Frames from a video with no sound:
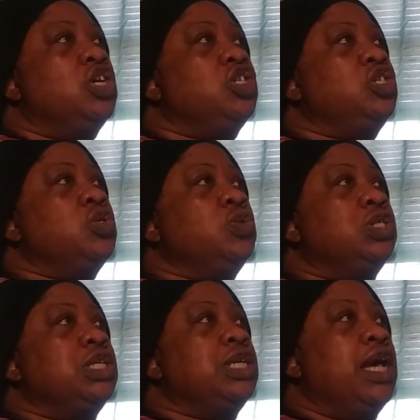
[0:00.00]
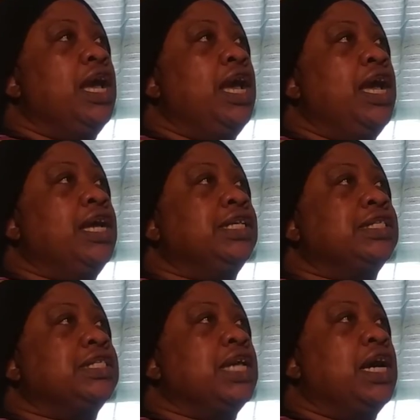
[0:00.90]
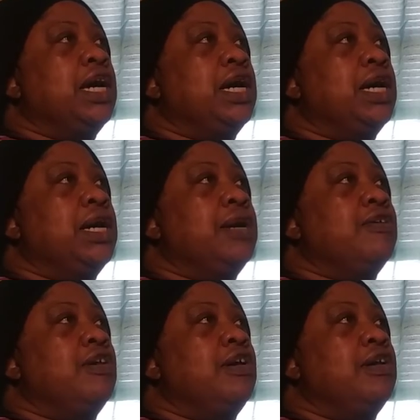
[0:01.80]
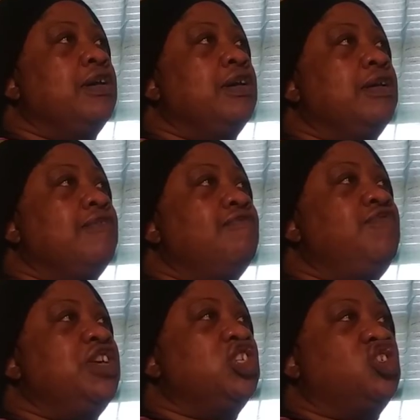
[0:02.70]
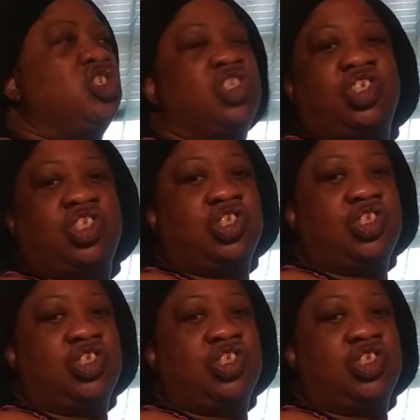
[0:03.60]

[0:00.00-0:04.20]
use it as uh, uh, vicious.